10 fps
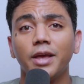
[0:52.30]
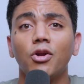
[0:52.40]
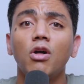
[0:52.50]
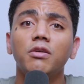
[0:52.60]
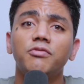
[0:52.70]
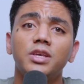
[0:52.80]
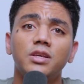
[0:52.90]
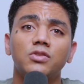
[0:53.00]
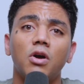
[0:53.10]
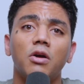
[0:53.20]
And all of
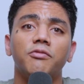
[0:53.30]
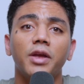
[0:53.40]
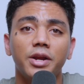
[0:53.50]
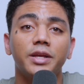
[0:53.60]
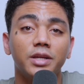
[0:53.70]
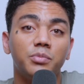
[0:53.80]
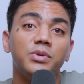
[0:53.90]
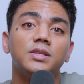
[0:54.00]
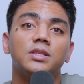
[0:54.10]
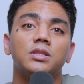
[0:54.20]
these are very good
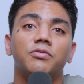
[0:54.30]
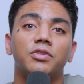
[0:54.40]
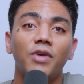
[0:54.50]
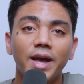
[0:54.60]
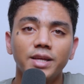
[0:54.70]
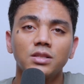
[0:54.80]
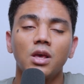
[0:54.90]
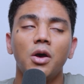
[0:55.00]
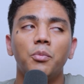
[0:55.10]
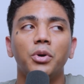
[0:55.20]
pieces of advice,
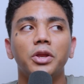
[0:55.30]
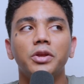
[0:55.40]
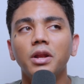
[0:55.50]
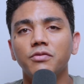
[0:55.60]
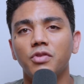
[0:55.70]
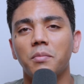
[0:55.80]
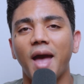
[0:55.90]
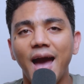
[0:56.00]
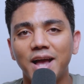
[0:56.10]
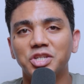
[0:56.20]
but none of them
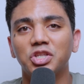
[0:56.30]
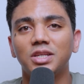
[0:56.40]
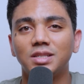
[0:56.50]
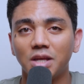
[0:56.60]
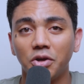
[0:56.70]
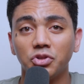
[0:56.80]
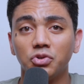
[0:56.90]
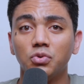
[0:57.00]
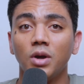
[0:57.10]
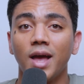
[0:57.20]
actually tell
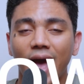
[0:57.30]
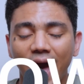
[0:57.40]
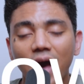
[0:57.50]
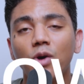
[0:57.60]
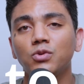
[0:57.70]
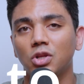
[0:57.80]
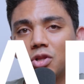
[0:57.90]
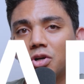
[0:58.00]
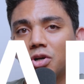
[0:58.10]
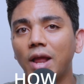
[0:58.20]
you how to
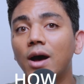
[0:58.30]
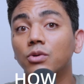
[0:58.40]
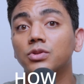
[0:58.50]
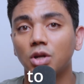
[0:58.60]
learn how to